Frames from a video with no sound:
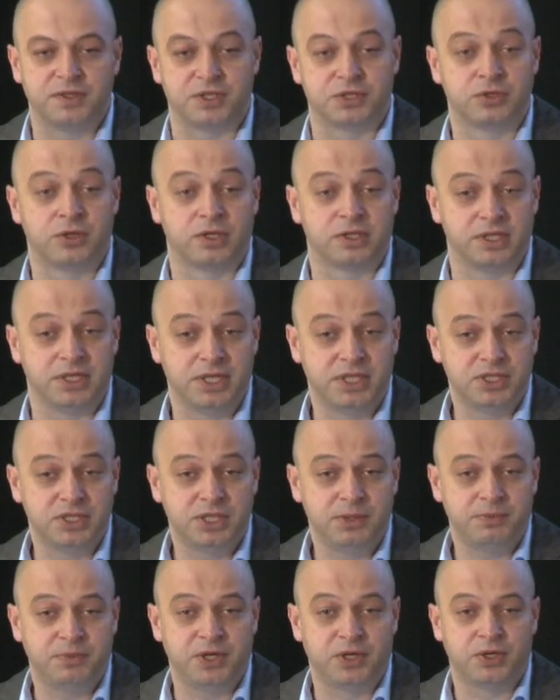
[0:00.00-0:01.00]
It's not
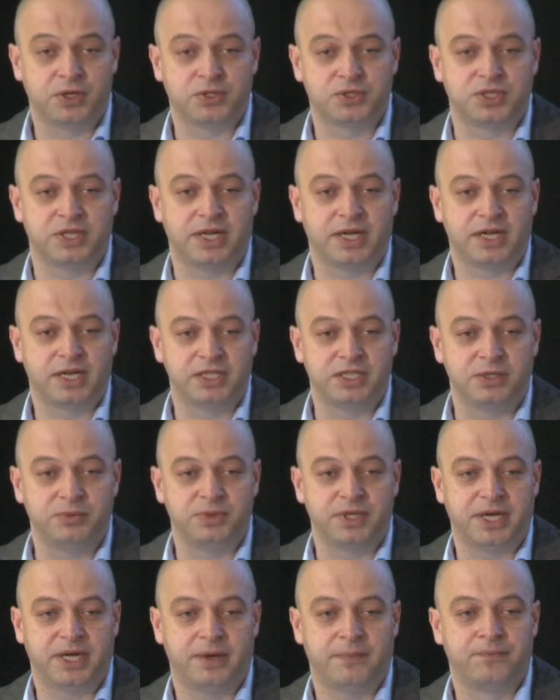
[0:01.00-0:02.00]
easy because in
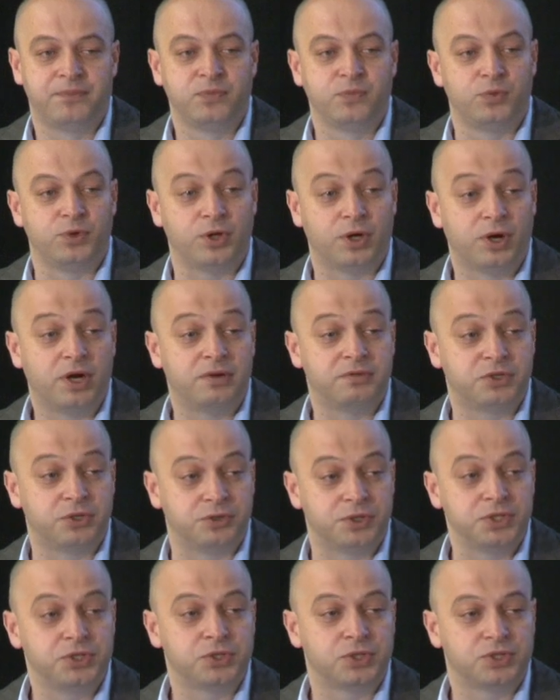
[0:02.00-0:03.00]
academia we don't have the
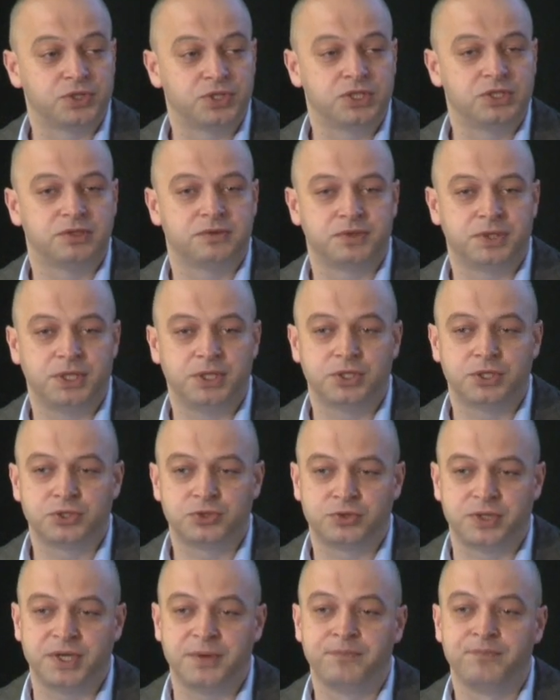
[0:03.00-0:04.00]
resources of the
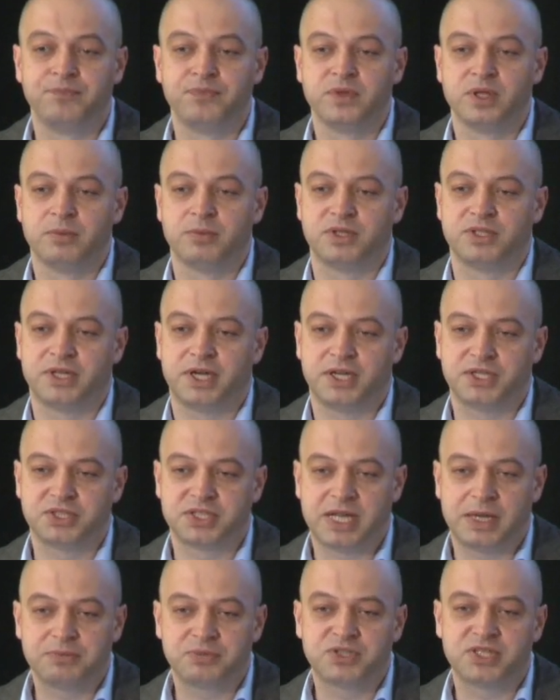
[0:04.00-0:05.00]
industry, but there are
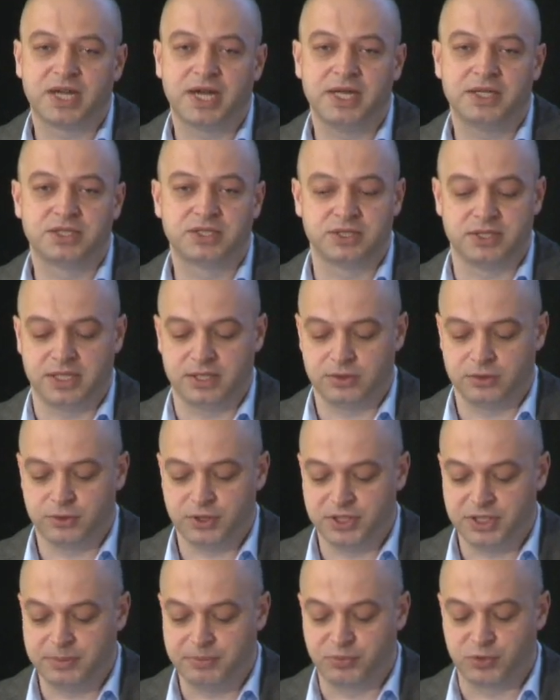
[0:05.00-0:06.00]
some sites that
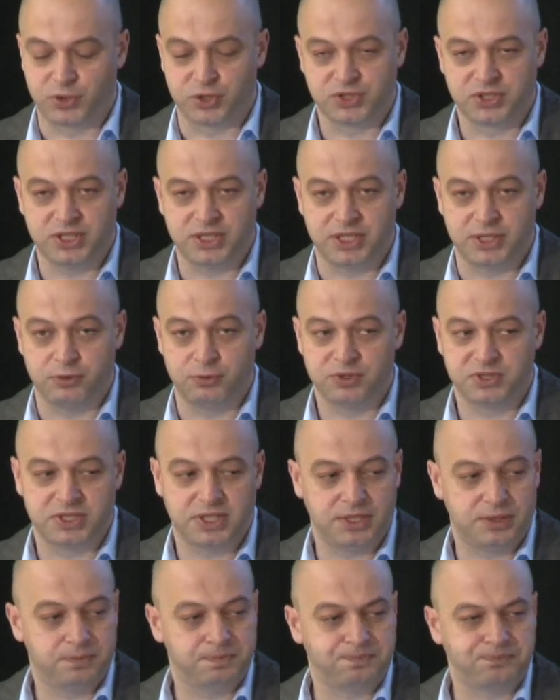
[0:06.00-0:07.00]
already proceeded with
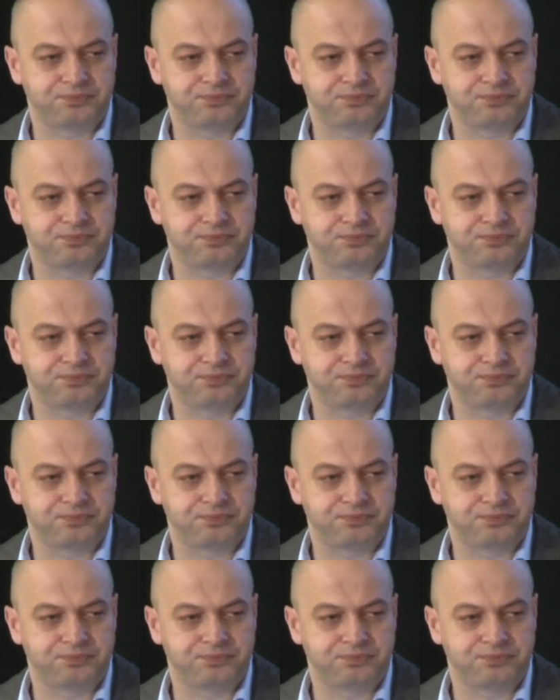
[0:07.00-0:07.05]
it.